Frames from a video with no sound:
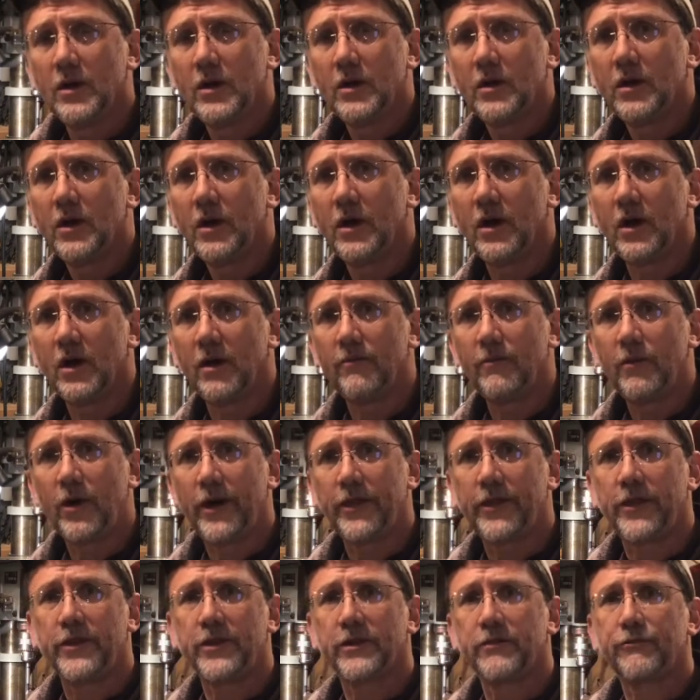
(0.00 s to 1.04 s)

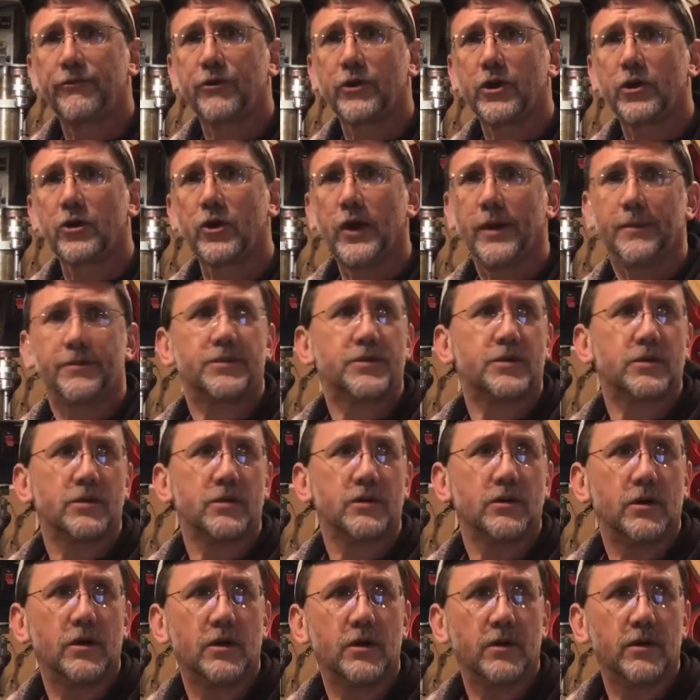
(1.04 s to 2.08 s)
other than for grips.
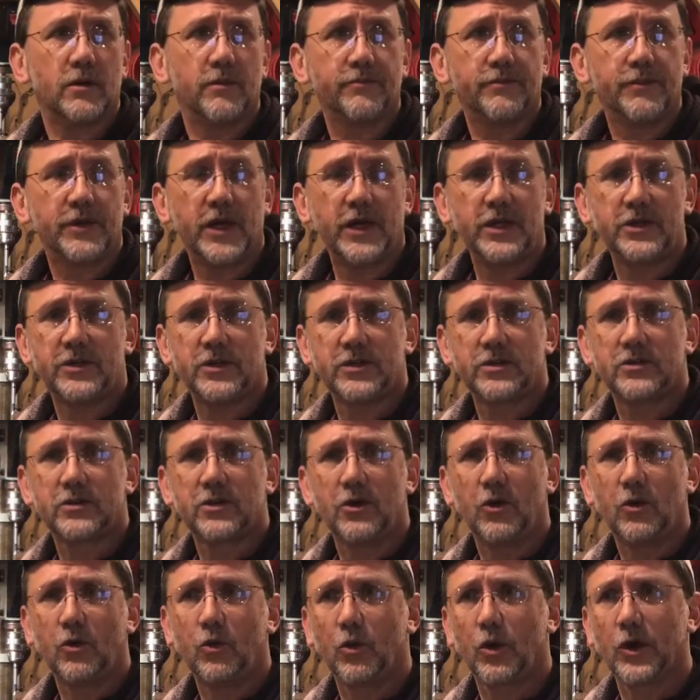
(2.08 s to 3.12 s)
They just
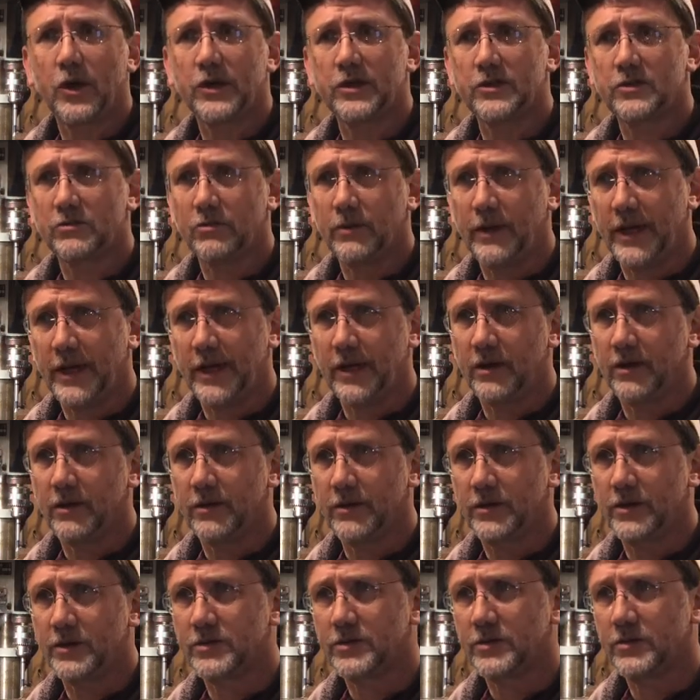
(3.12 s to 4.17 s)
don't work as well.
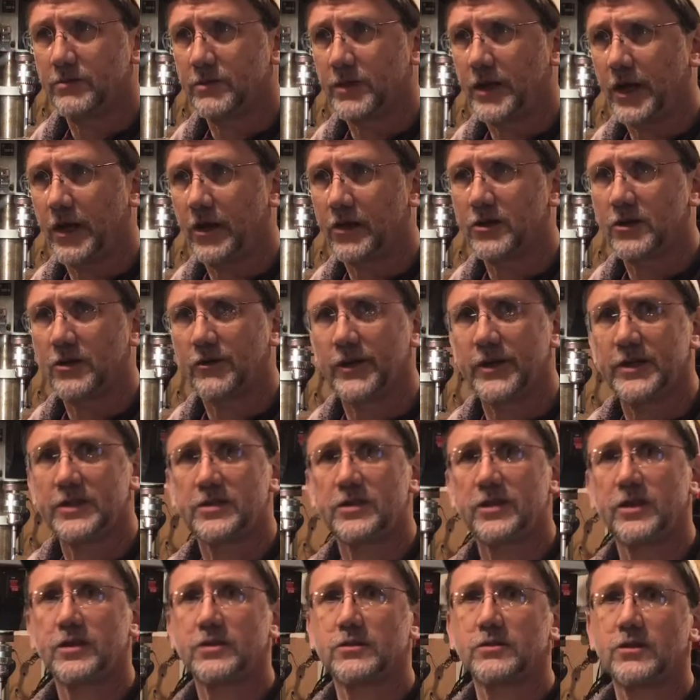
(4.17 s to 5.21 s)
There's some
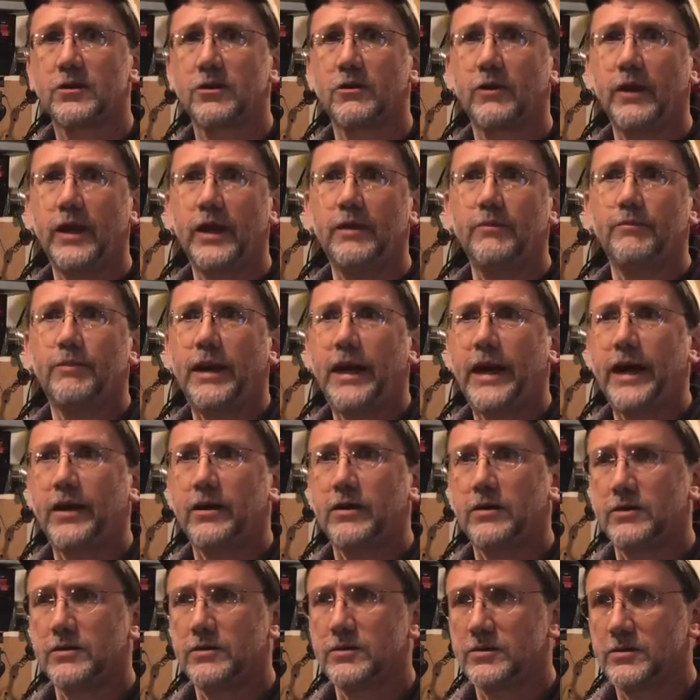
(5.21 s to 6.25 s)
characteristics, the grain
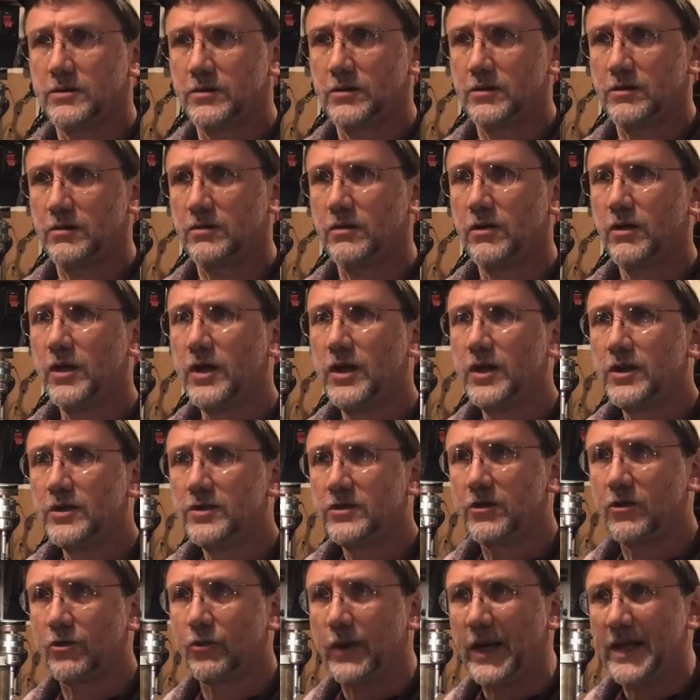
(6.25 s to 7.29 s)
patterns, their
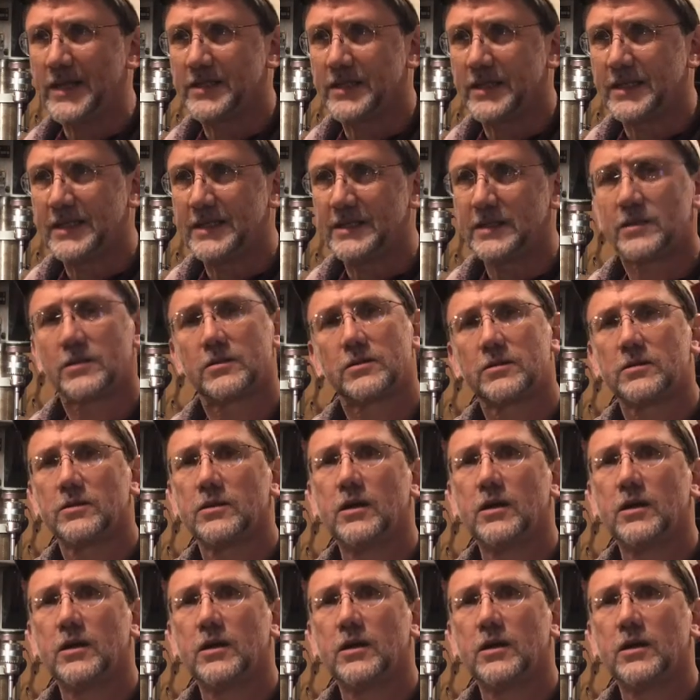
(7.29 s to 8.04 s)
resonance